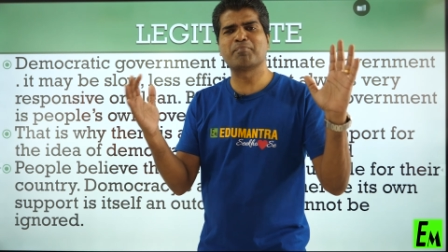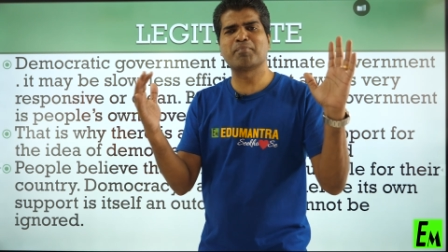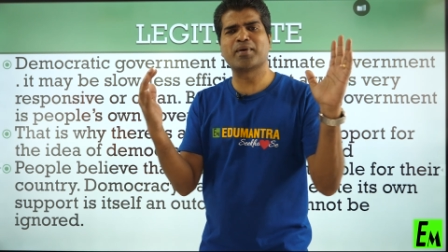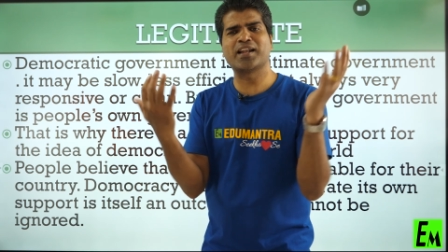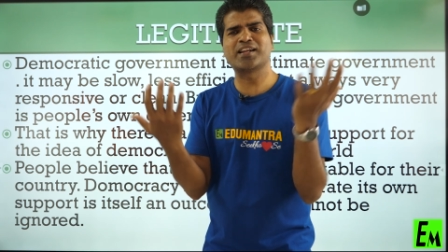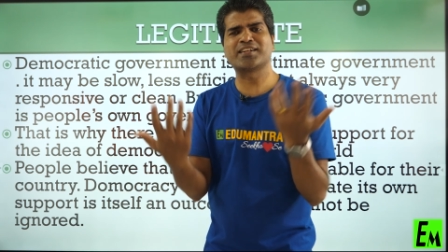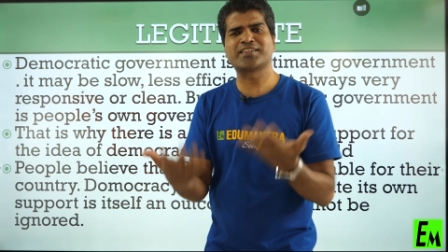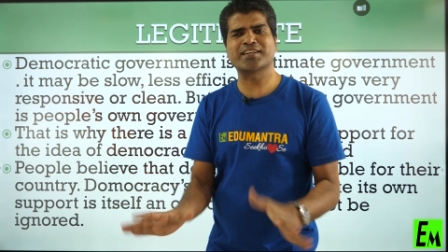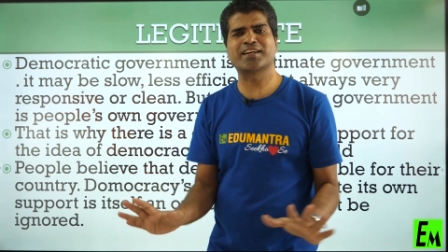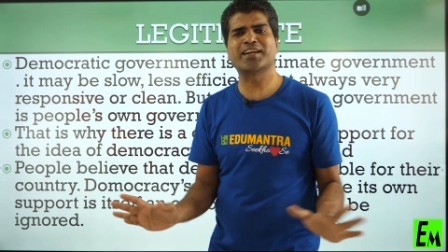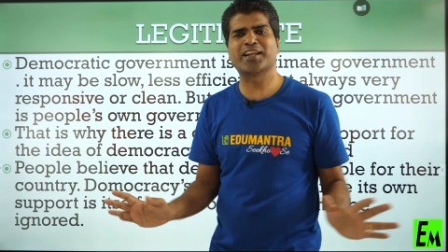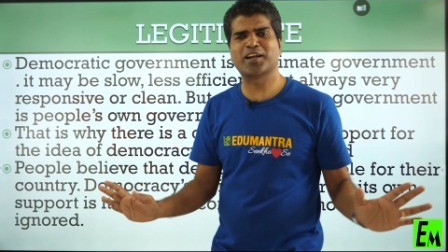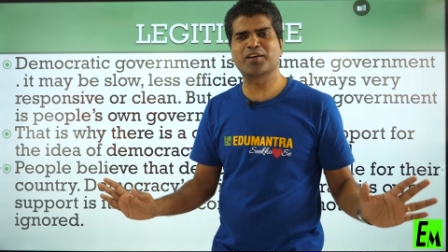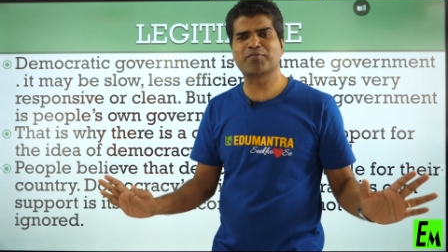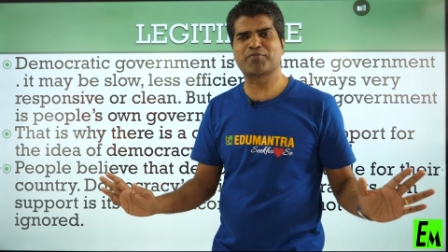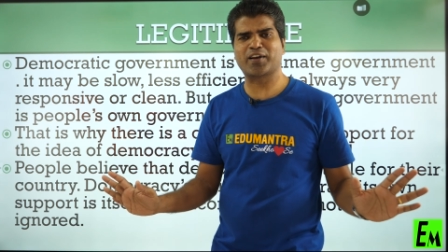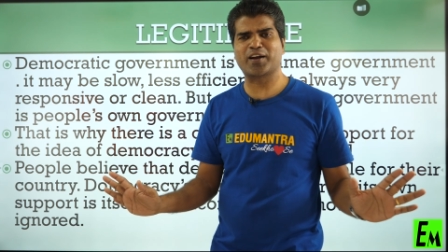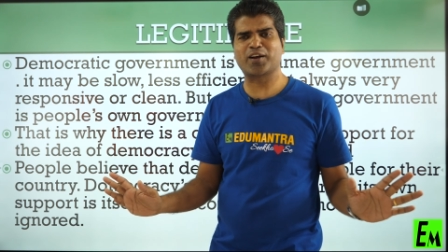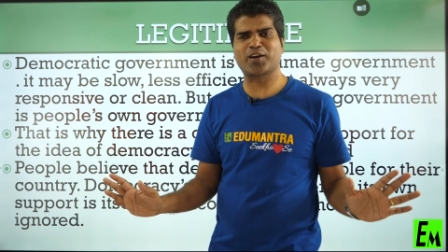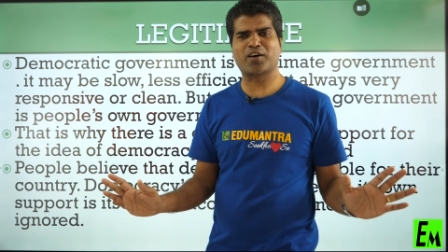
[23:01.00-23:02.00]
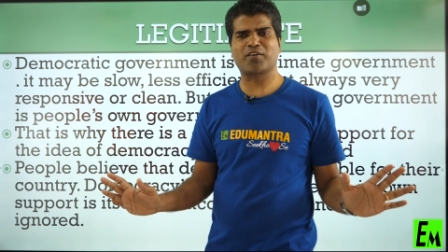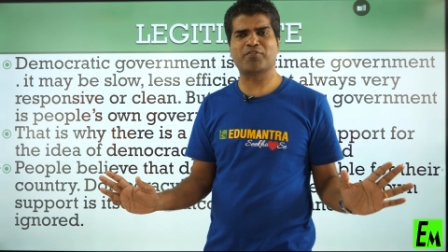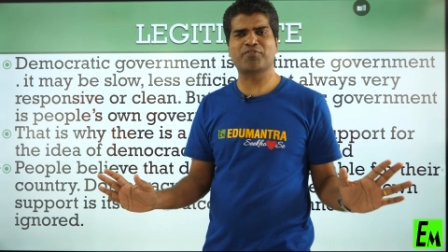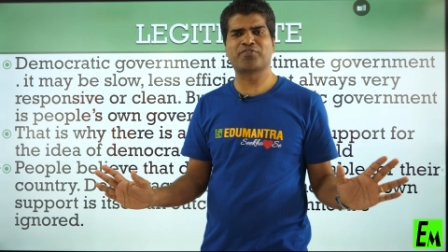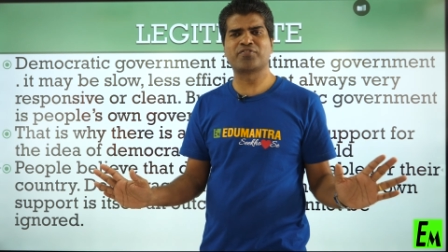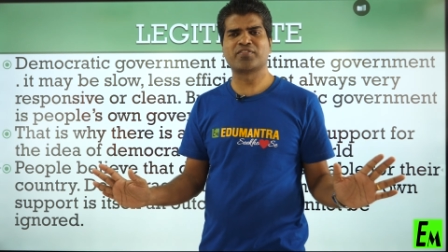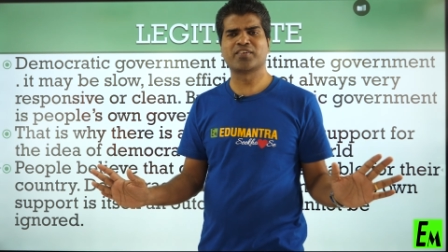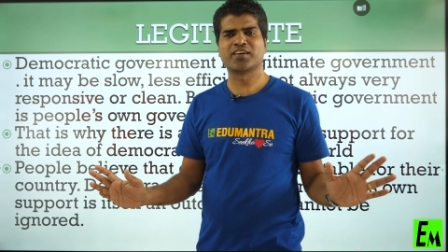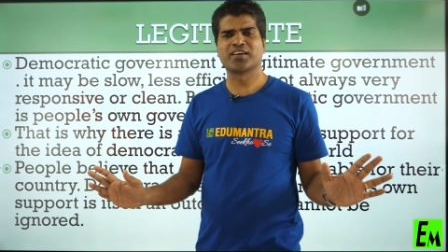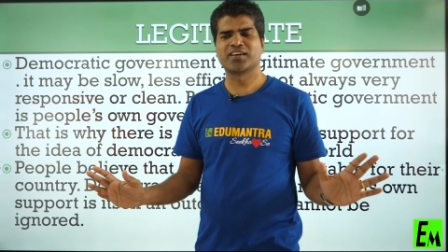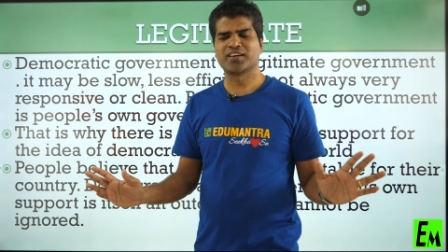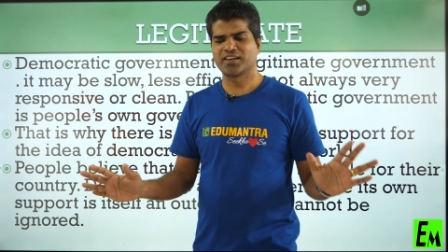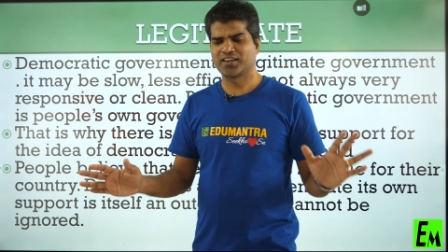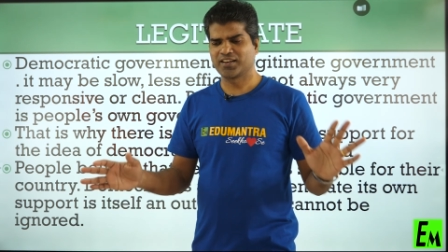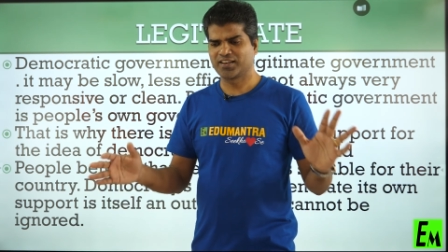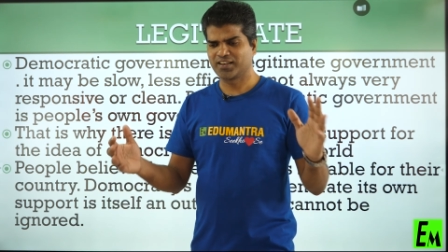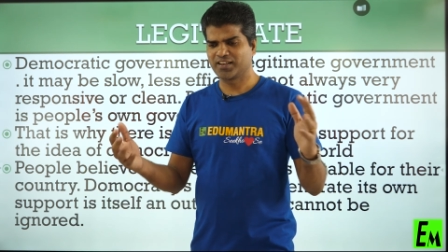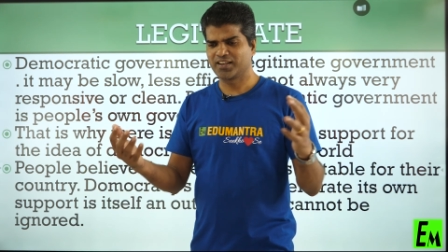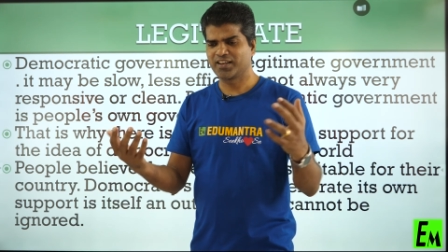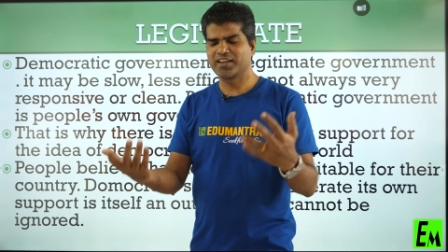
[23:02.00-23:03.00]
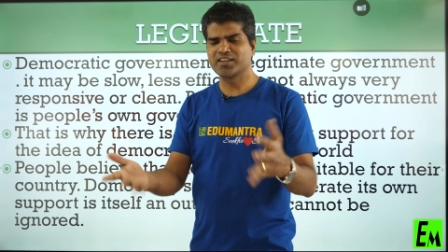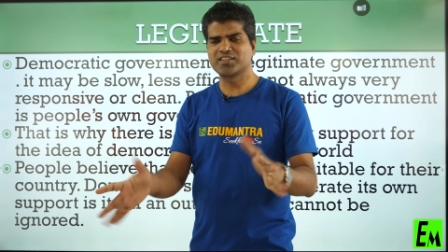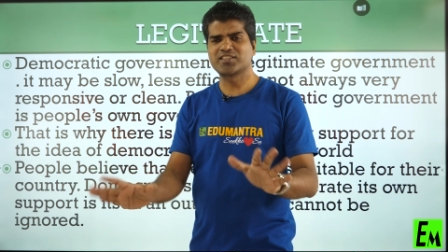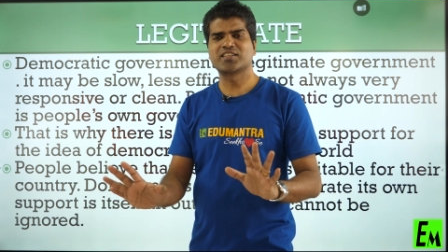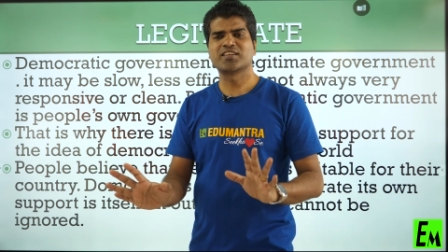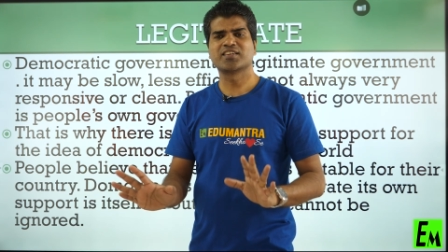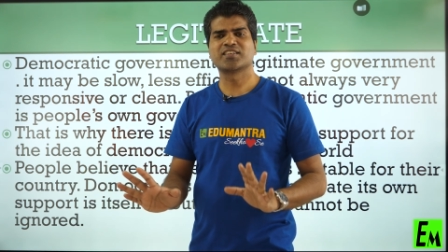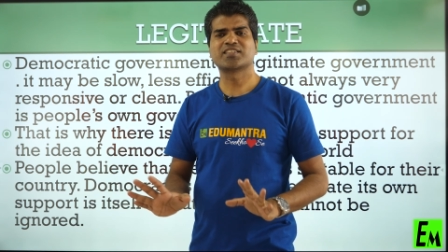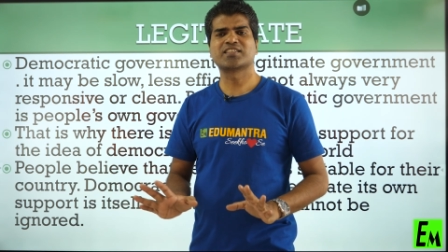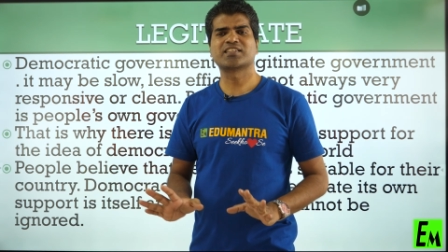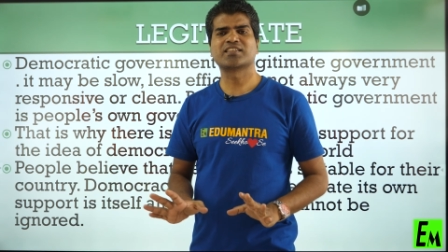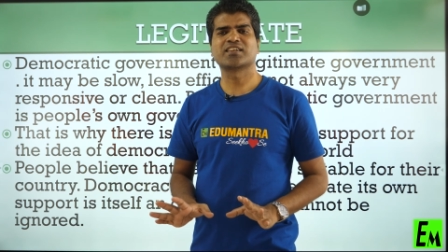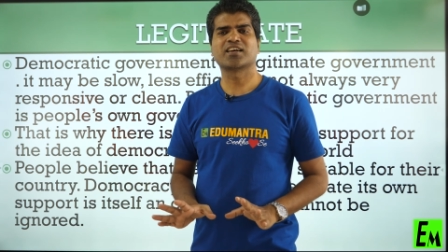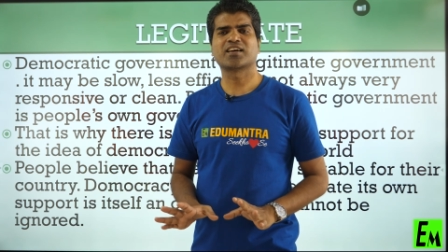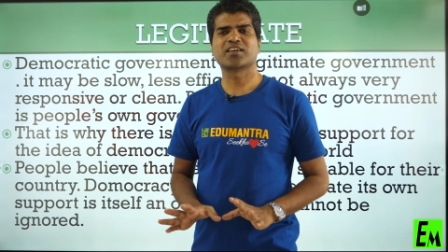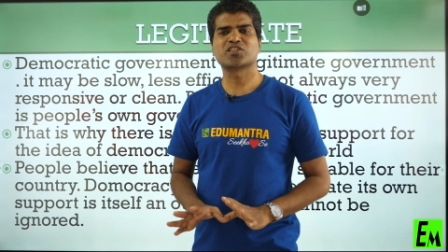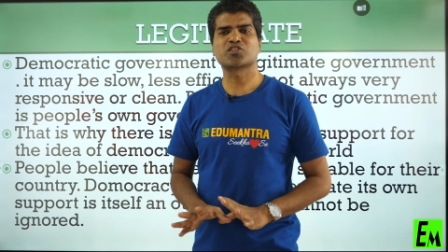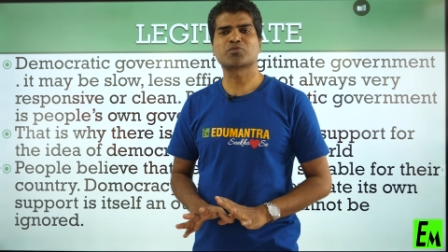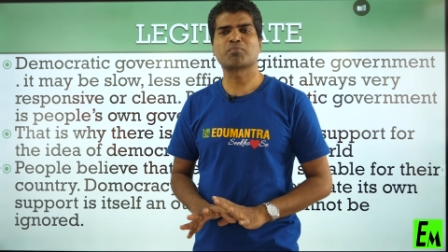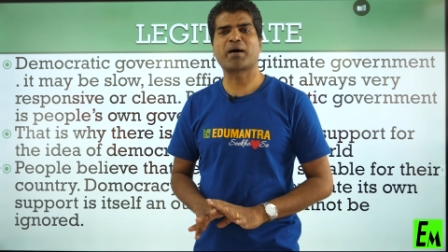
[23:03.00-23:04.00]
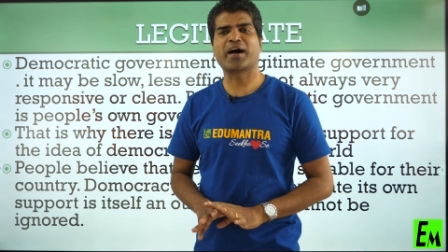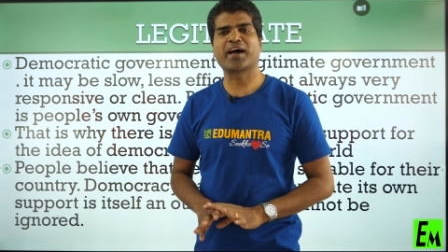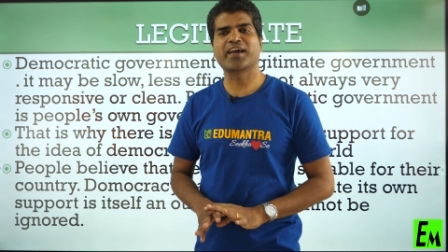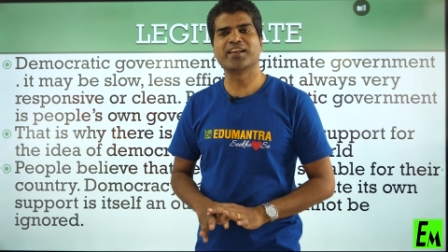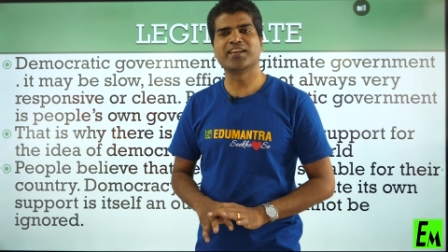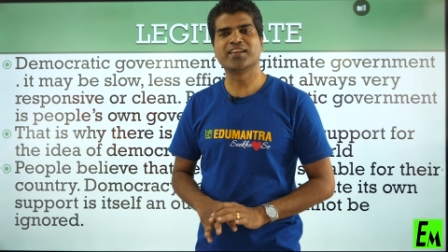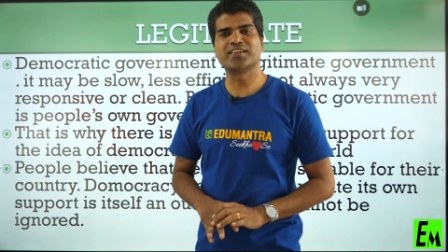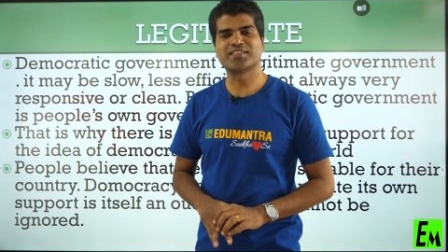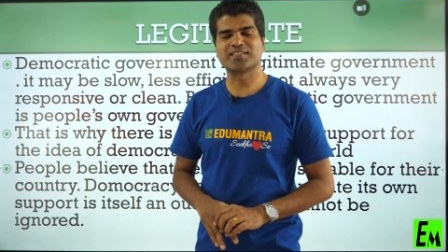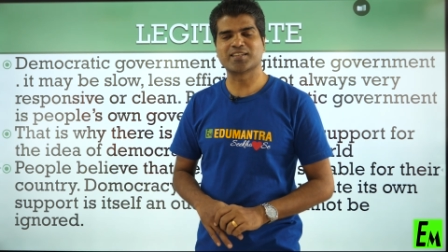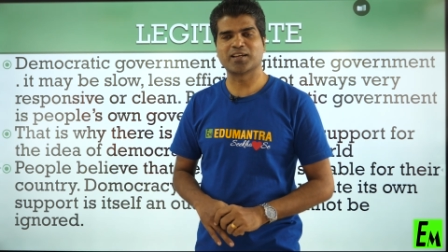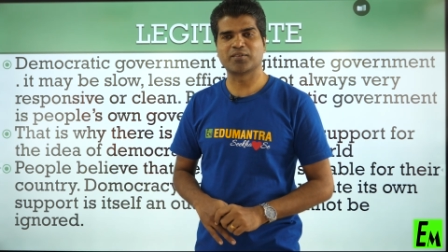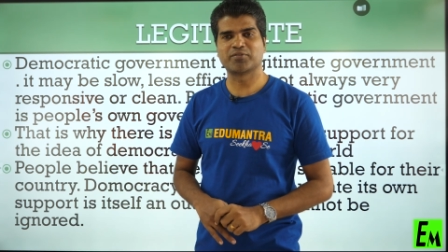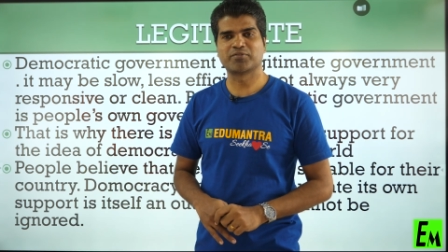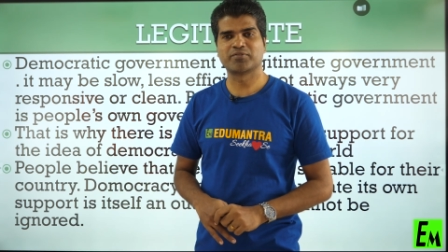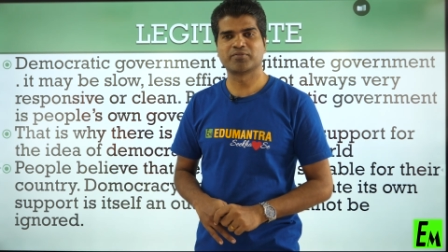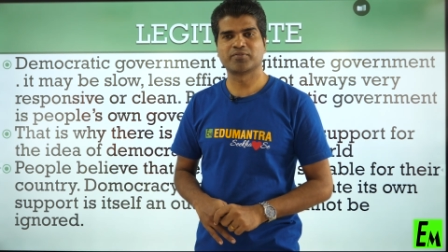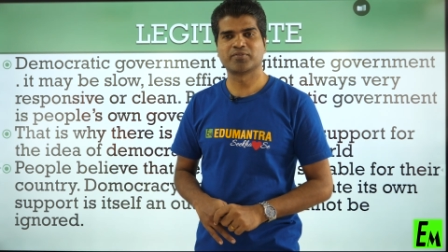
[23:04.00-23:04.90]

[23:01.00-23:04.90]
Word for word: melted in front of its smile itself.